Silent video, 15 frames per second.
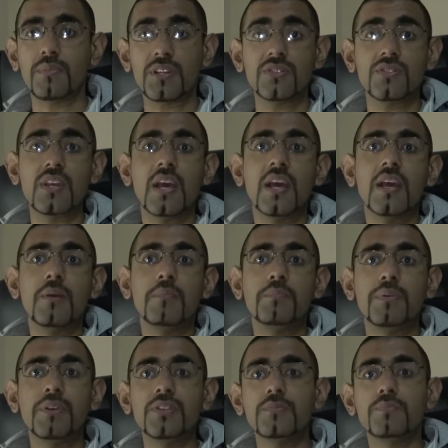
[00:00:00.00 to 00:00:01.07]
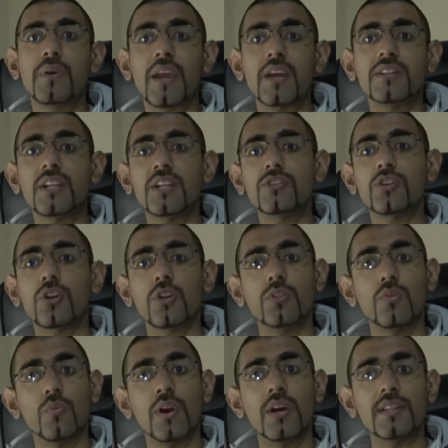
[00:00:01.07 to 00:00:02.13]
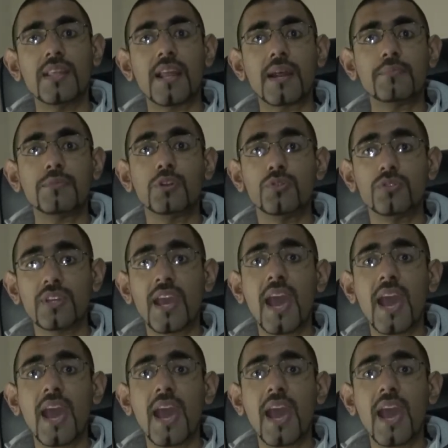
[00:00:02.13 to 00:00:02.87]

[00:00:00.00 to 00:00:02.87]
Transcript: Please pay attention on the word that I'm using.